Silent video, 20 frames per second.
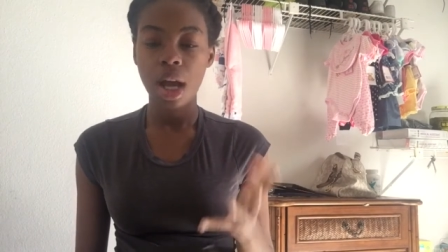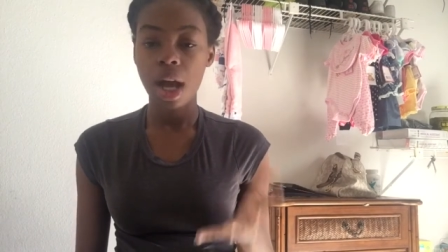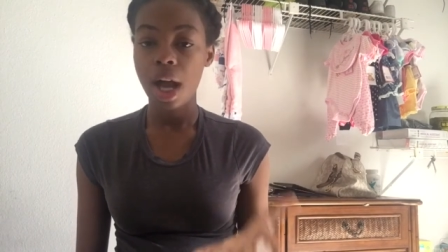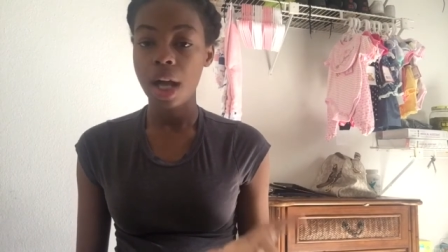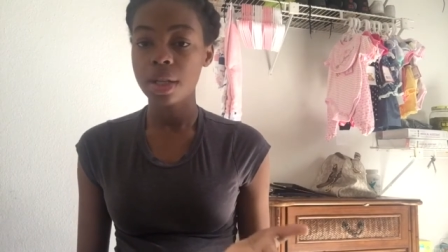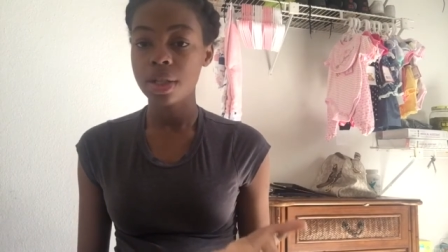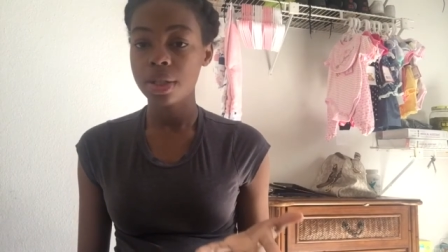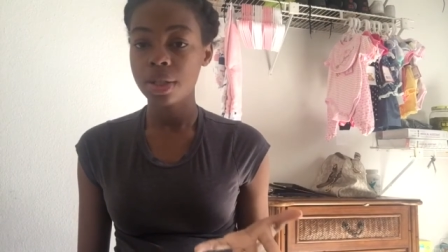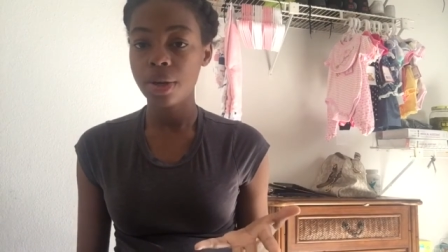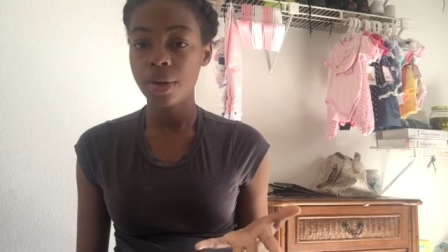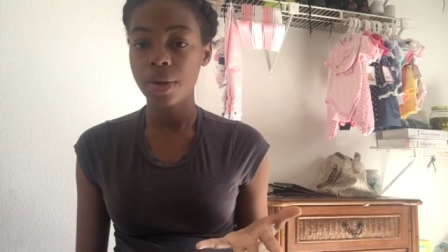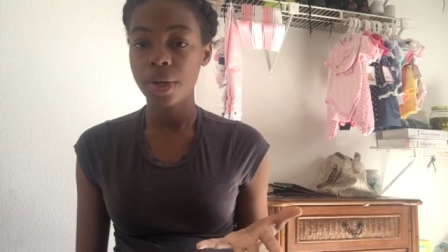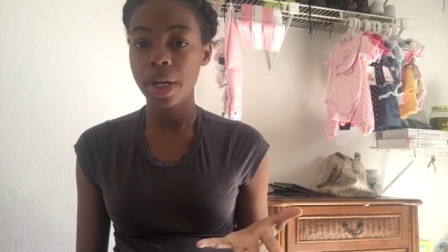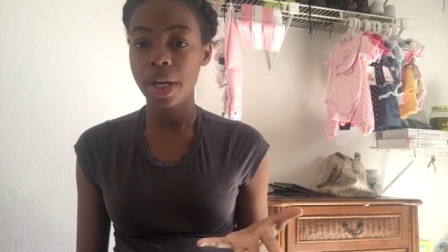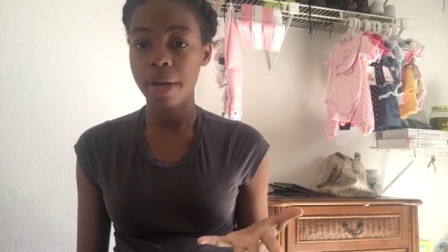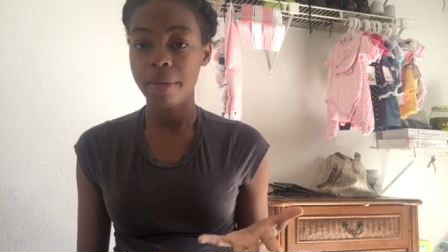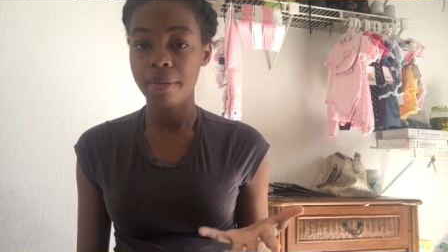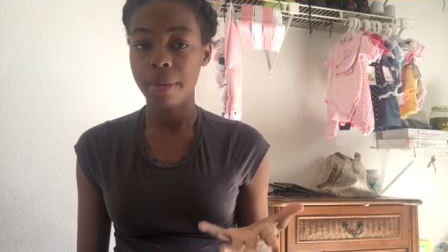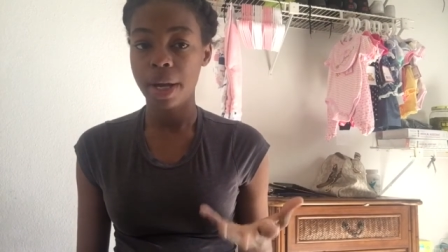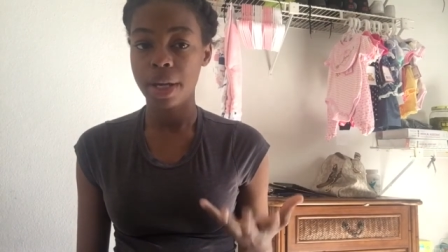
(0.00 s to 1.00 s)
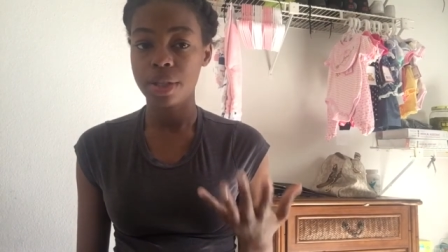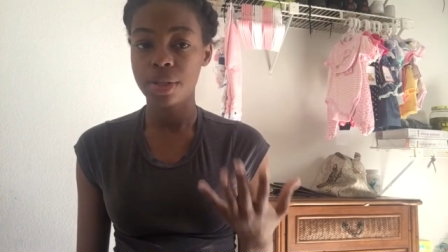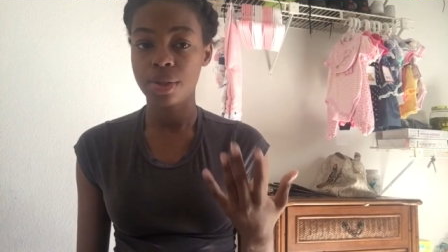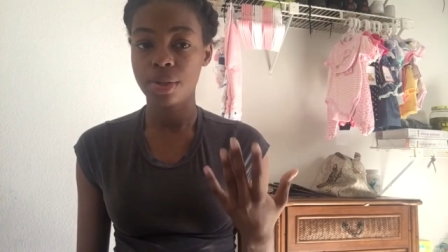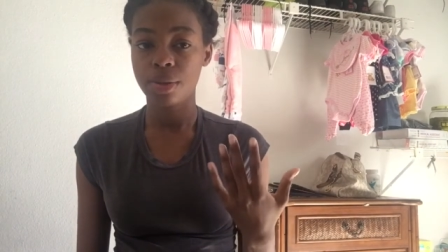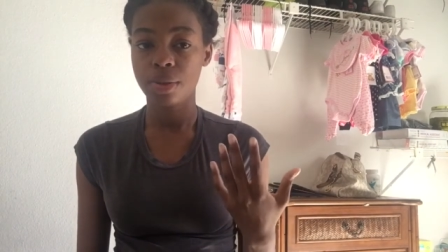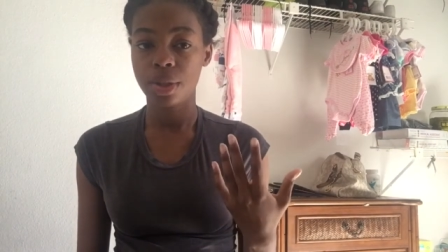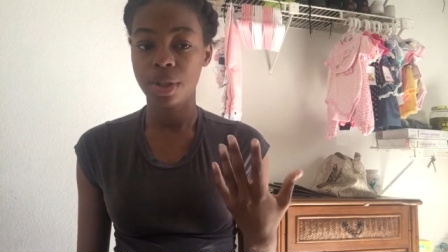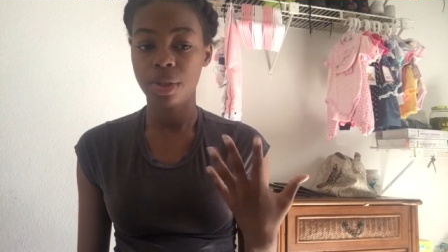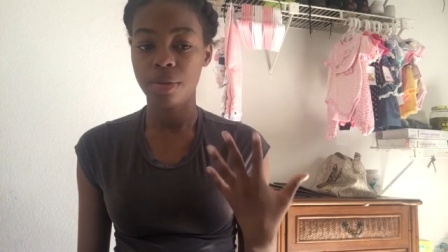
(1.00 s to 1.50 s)
also in my
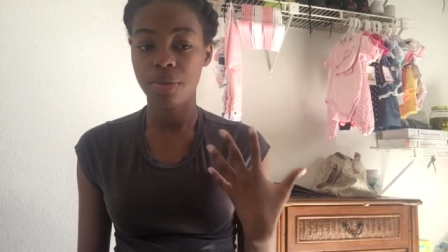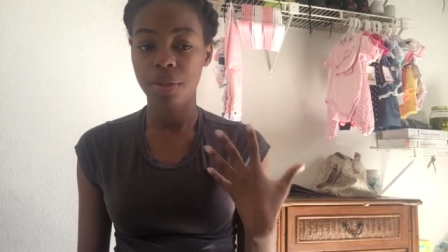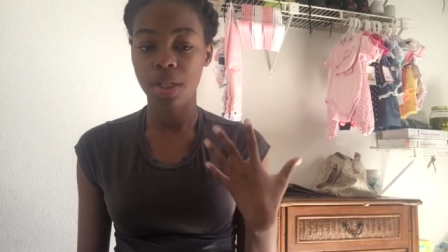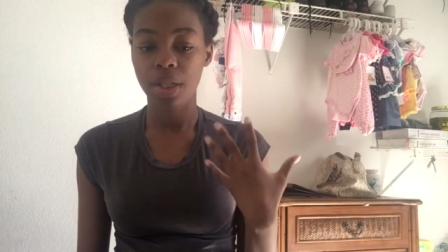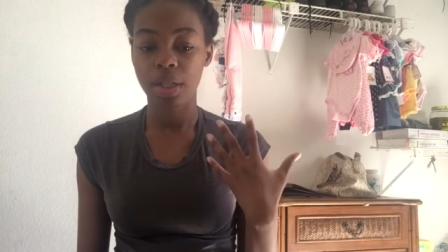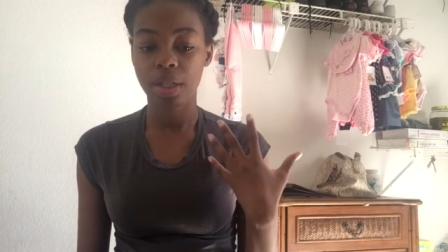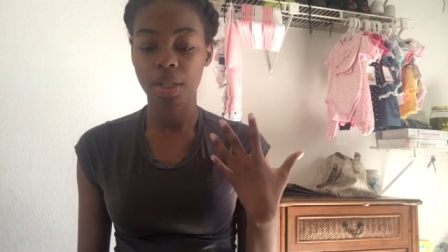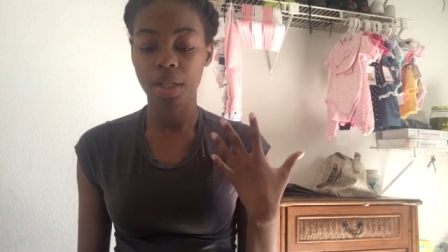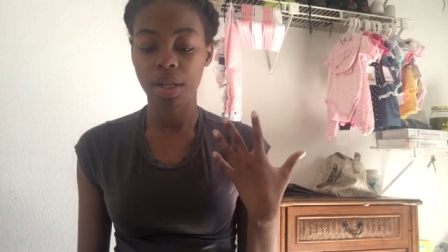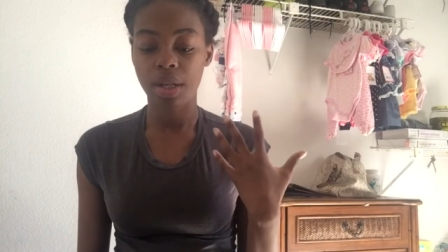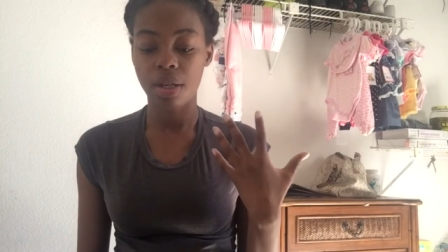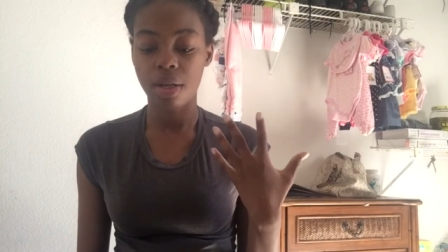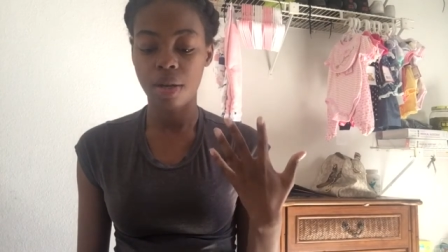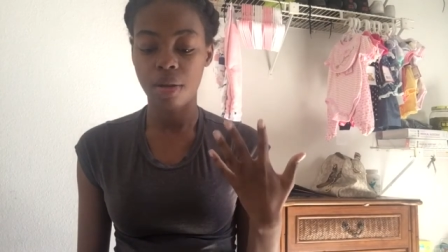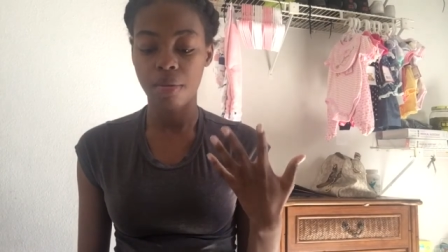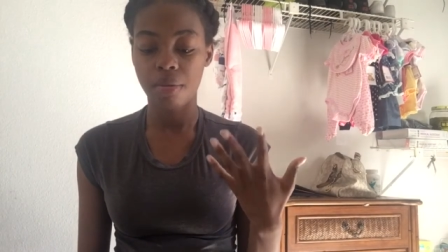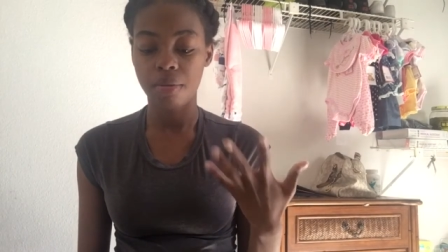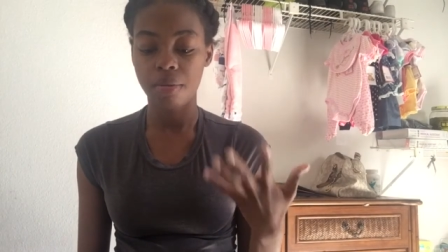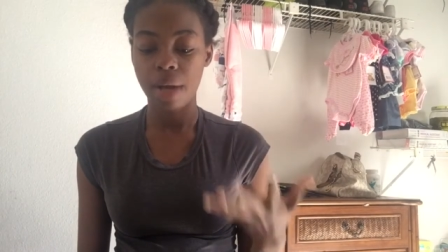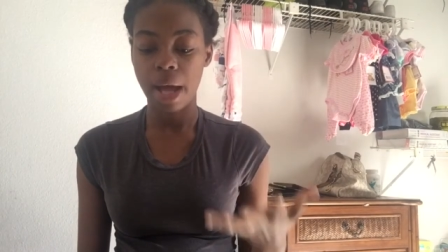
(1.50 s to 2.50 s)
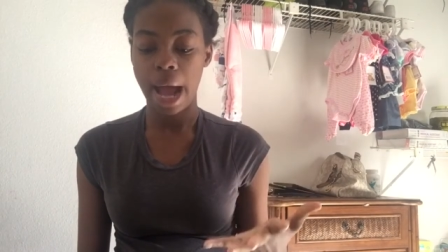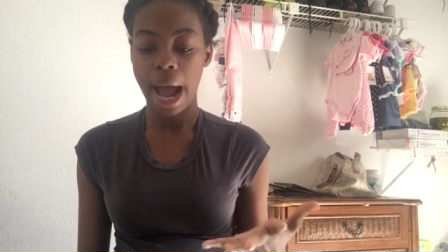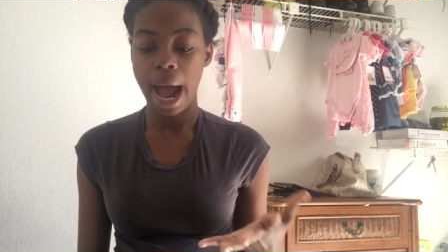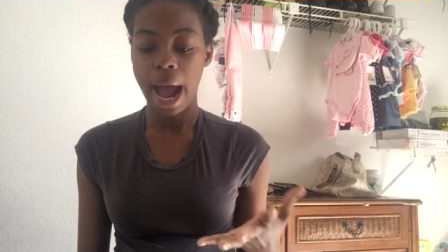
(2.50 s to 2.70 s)
20 week um